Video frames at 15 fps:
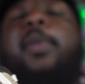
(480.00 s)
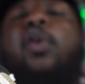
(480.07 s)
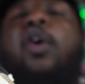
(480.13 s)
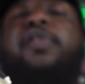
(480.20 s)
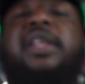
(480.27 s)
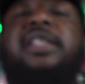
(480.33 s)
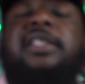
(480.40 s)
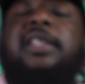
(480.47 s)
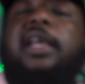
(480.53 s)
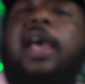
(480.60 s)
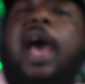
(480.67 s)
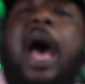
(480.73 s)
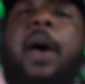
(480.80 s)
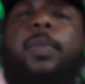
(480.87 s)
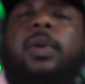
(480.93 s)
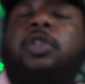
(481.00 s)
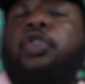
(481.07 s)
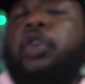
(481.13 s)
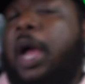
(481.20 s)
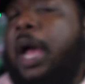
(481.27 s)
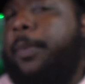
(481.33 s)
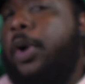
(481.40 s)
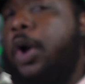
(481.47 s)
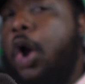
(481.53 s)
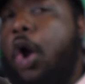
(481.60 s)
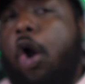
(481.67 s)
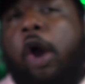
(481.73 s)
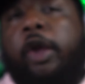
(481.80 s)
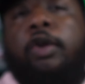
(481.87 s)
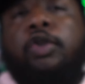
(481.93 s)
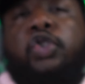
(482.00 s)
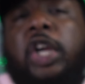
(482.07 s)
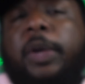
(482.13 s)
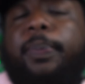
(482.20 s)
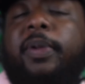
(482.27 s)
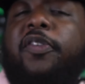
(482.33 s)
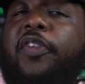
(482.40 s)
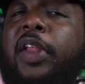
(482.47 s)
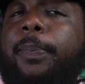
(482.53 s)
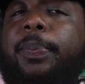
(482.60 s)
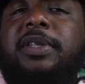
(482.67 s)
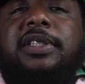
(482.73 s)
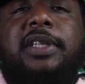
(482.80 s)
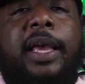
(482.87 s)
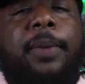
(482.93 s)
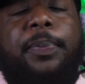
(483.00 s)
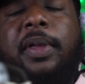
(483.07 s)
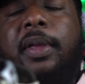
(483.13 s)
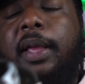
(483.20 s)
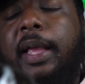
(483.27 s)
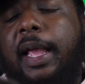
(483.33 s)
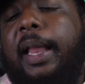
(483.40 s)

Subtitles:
me know if this is a cop, a drop. Are you dripping, flipping, skipping?